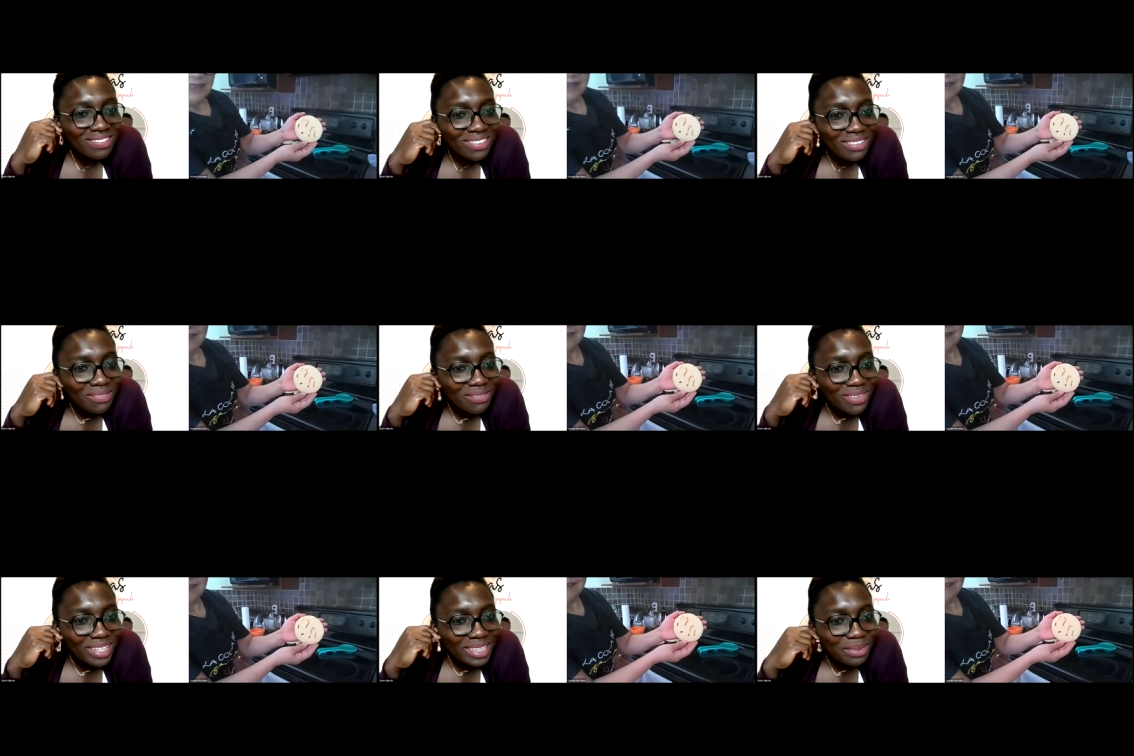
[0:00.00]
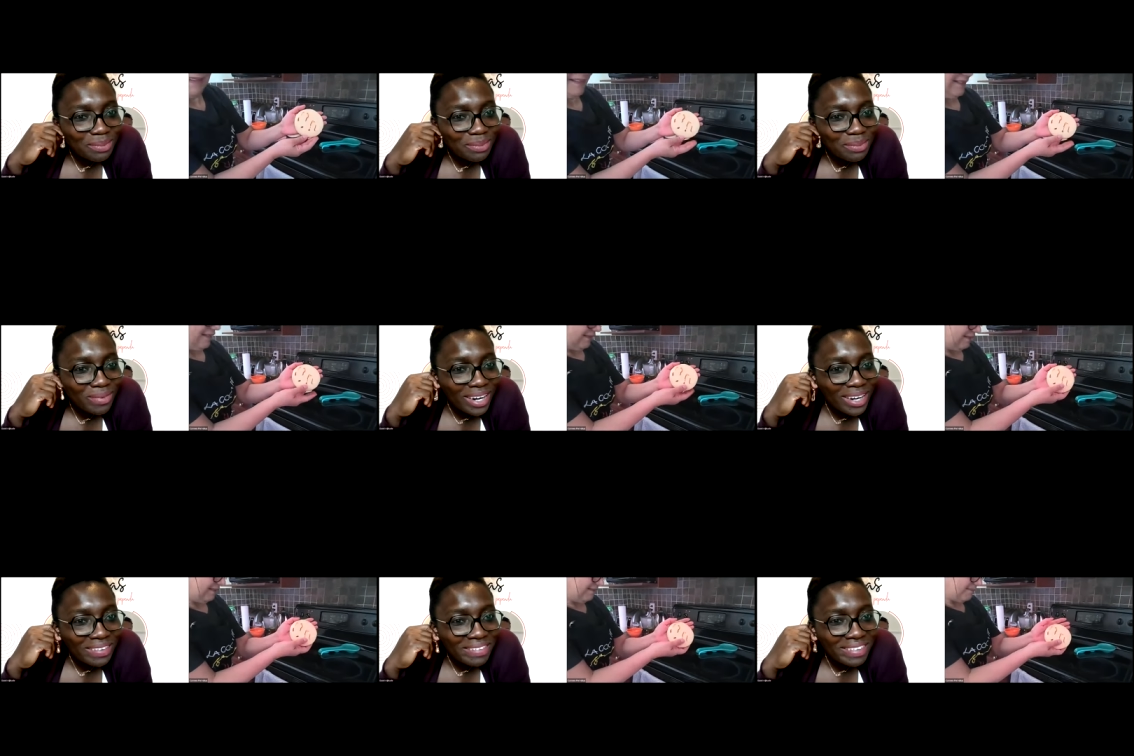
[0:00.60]
We've got the
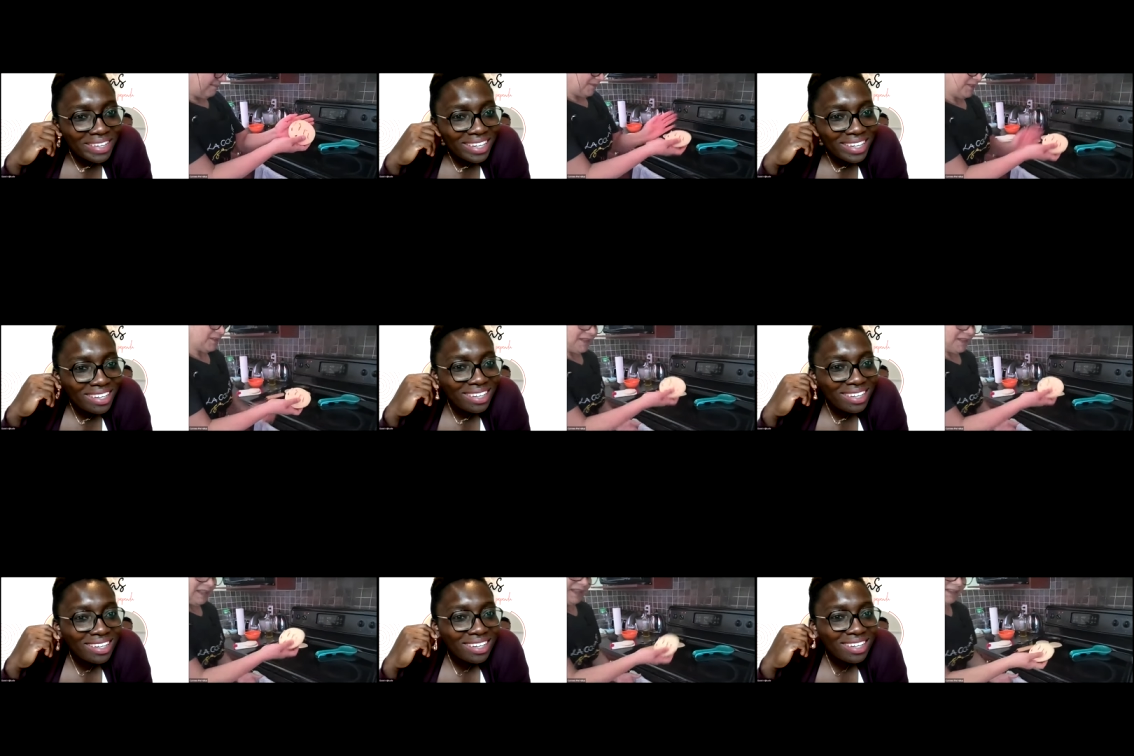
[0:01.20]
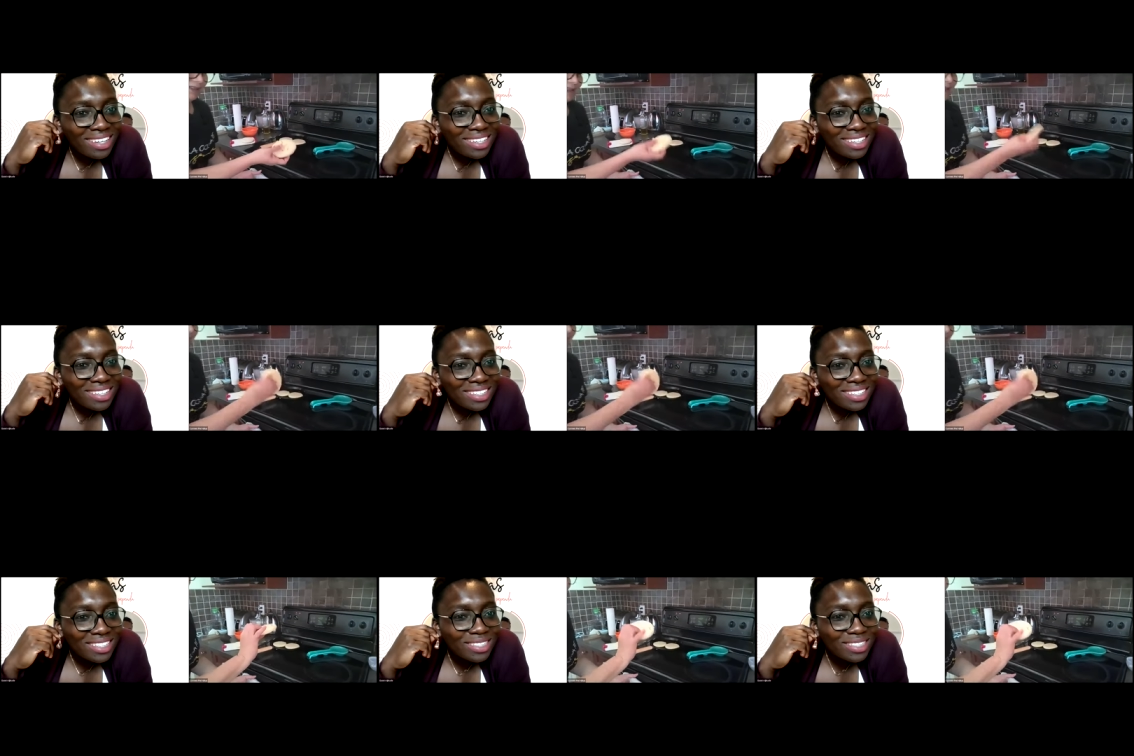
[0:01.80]
brown. And
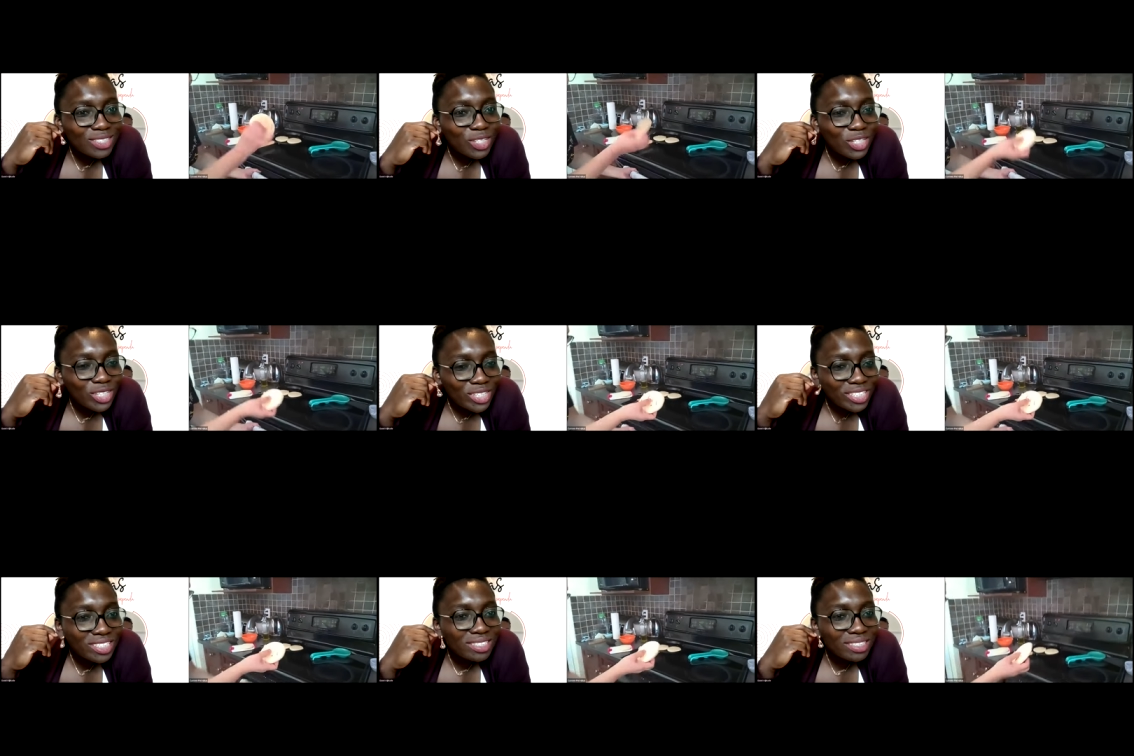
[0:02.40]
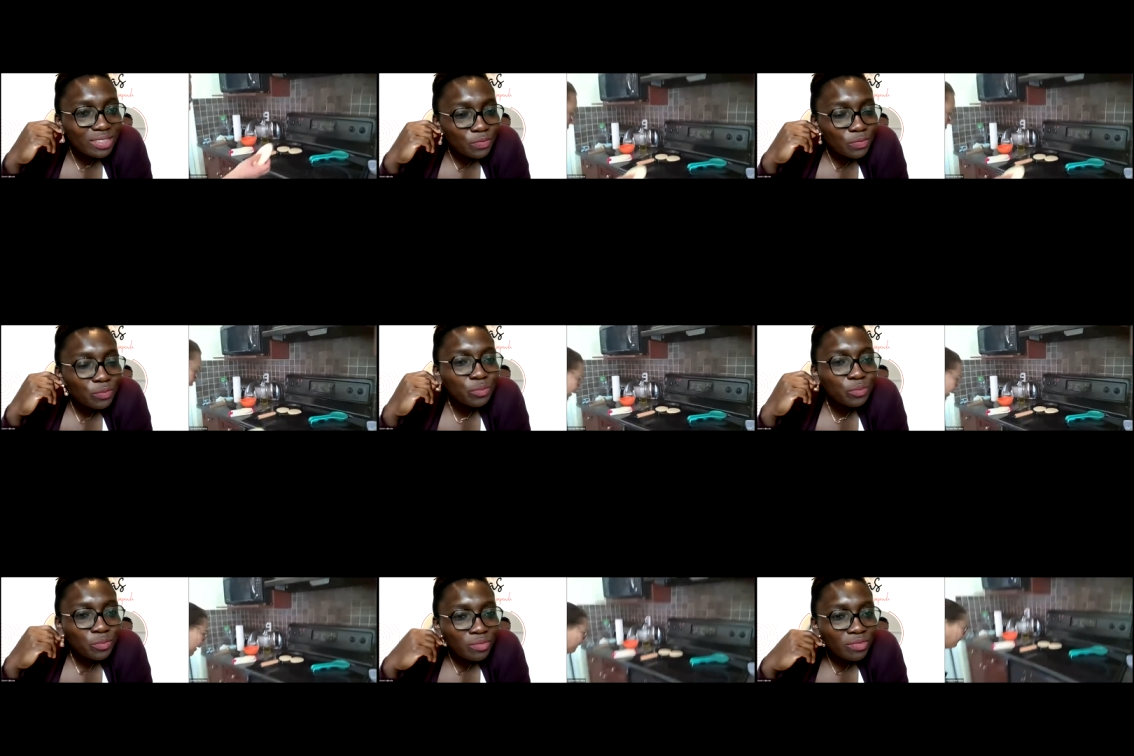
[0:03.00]
yes, all
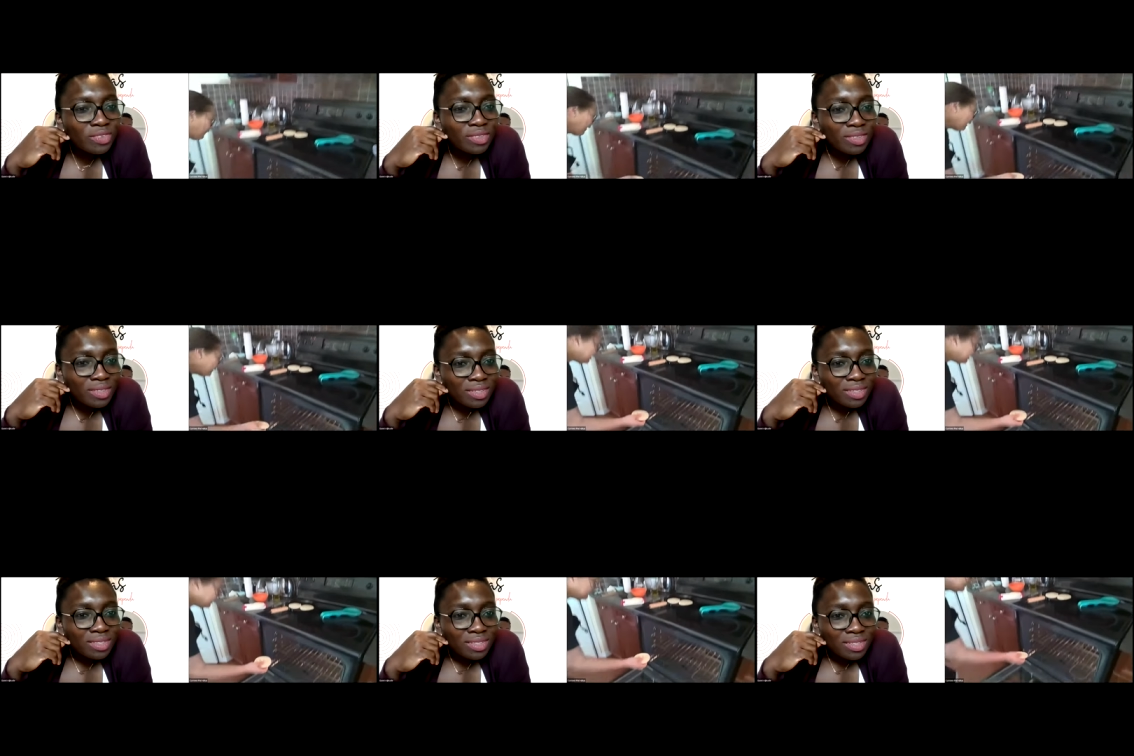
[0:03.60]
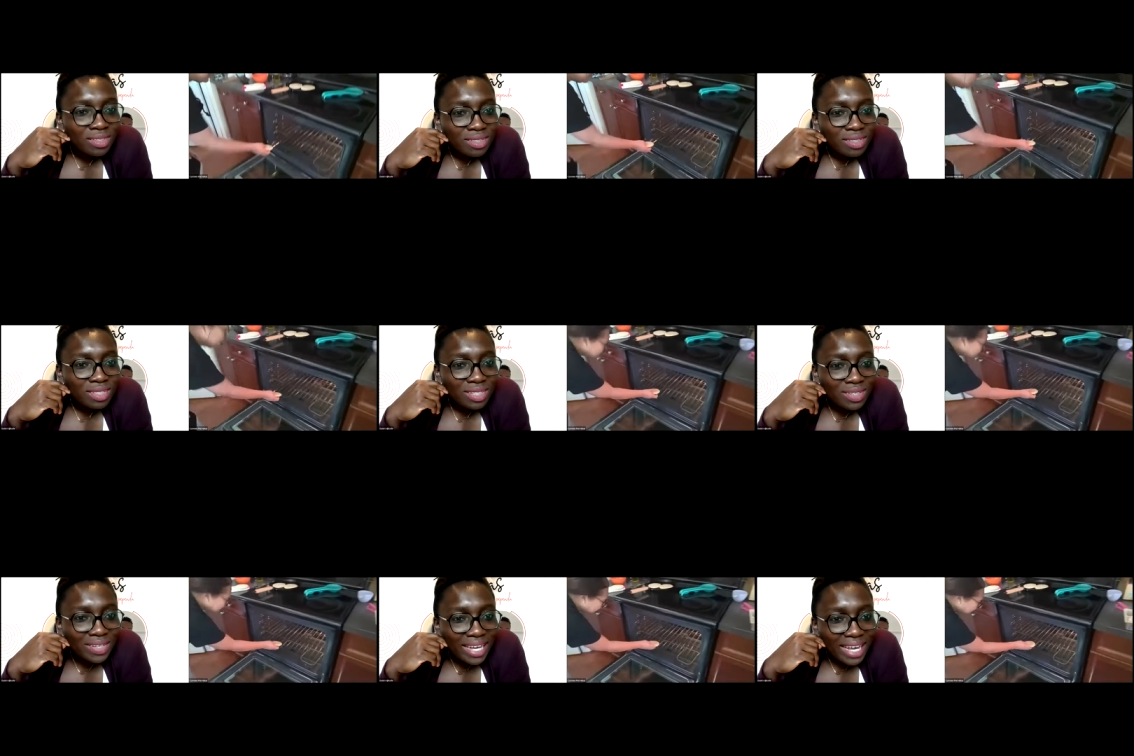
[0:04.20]
faces.
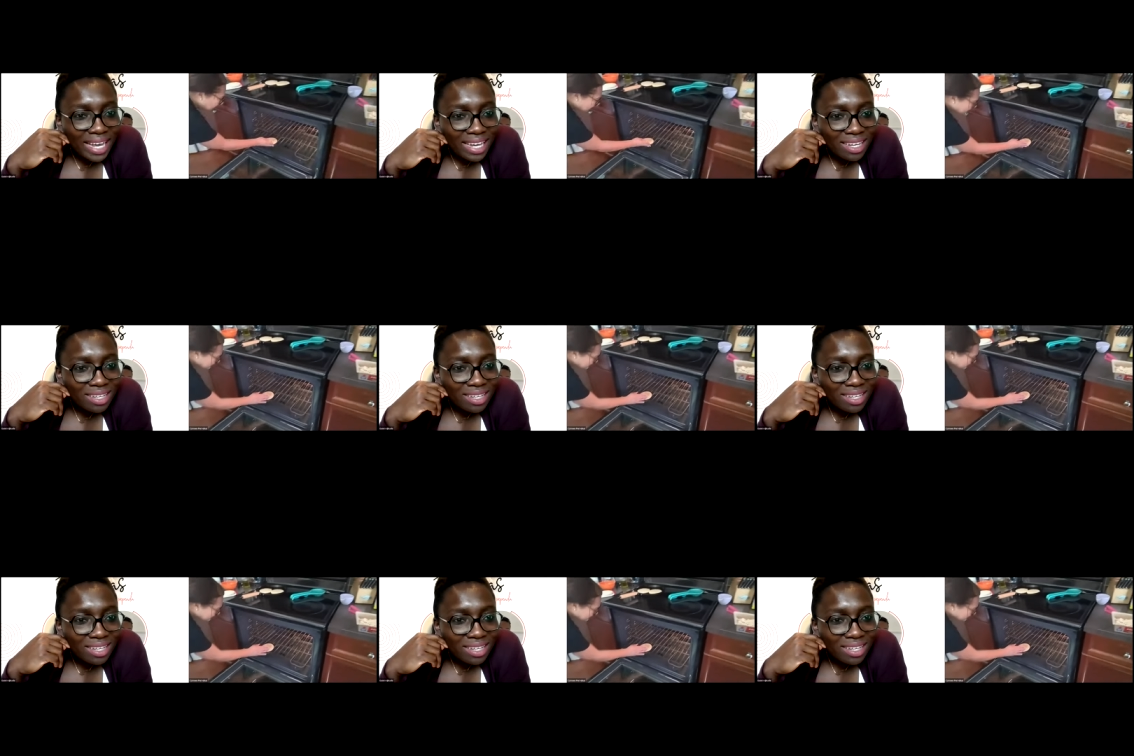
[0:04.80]
So okay.